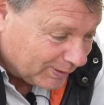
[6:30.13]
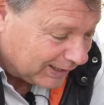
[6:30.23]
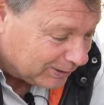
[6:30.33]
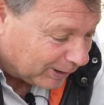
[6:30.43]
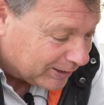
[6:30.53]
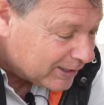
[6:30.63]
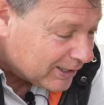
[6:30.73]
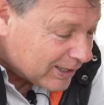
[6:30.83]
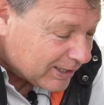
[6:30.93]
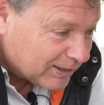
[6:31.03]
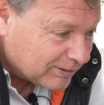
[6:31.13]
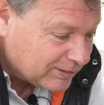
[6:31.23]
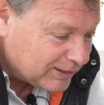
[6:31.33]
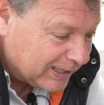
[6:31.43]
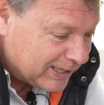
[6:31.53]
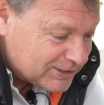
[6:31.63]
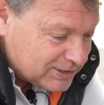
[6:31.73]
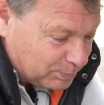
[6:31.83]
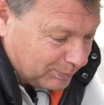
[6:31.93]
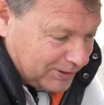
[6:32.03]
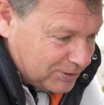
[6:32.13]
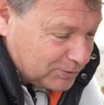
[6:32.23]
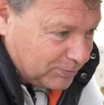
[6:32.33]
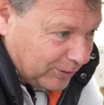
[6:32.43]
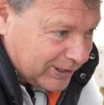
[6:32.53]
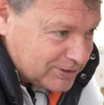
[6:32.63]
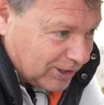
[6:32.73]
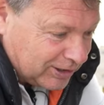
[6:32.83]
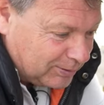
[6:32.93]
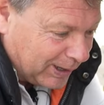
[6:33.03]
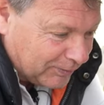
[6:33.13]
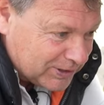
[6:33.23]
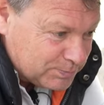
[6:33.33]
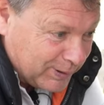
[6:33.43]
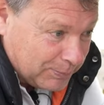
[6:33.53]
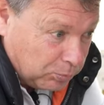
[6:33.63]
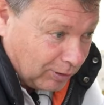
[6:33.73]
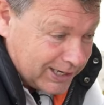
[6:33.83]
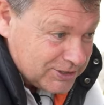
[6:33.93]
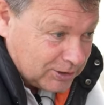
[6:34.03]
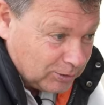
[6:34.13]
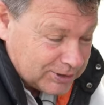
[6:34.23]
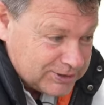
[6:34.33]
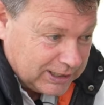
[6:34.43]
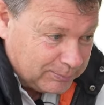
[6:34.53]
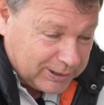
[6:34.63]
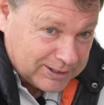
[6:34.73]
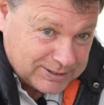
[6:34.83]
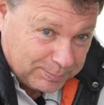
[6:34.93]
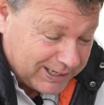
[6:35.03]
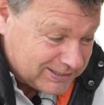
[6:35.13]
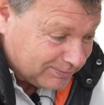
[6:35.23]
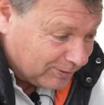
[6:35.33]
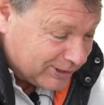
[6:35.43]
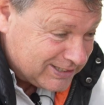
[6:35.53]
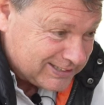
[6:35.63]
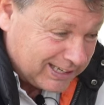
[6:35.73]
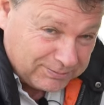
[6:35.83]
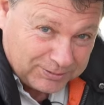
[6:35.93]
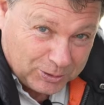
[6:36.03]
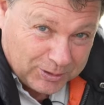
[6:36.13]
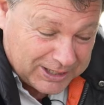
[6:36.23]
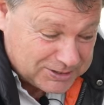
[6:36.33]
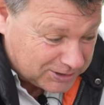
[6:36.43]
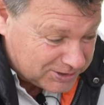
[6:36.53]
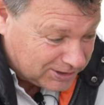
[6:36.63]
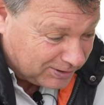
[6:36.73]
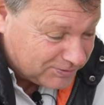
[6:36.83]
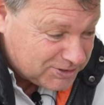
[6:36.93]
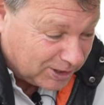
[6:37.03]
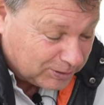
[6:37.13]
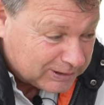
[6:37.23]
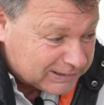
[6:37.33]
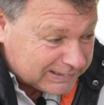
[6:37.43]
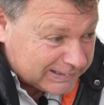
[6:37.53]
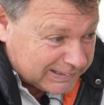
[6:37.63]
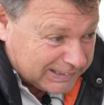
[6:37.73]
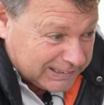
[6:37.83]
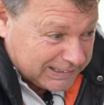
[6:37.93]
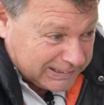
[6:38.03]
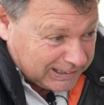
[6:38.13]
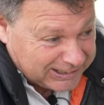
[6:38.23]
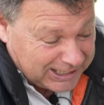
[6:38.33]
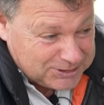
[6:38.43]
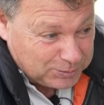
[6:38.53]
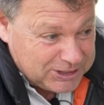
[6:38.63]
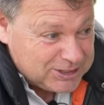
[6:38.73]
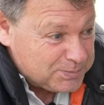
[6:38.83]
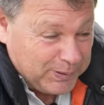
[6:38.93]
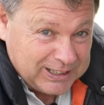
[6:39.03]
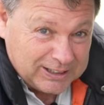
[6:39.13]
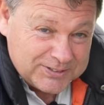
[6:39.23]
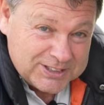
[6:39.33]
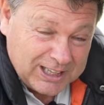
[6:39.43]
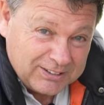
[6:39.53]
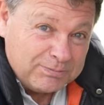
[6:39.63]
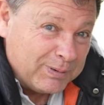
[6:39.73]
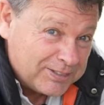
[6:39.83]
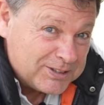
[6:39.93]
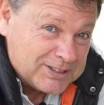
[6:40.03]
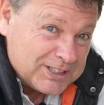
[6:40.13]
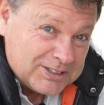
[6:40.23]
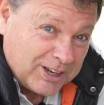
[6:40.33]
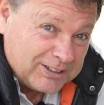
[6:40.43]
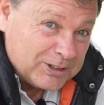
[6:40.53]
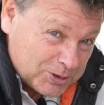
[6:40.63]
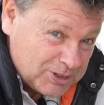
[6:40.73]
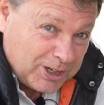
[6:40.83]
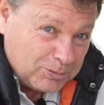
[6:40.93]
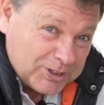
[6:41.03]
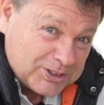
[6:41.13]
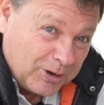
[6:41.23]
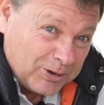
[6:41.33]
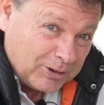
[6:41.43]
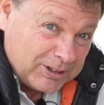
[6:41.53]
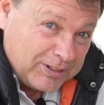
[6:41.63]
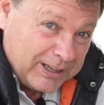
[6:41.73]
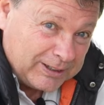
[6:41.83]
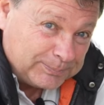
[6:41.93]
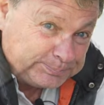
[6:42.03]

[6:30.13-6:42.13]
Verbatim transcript: Anyway, the other thing is Matthew's very excited about this big brace across here because it makes it very stiff and all that sort of stuff. So I guess speaking of stiff, Matthew's inside and he'll show you what's going on in there.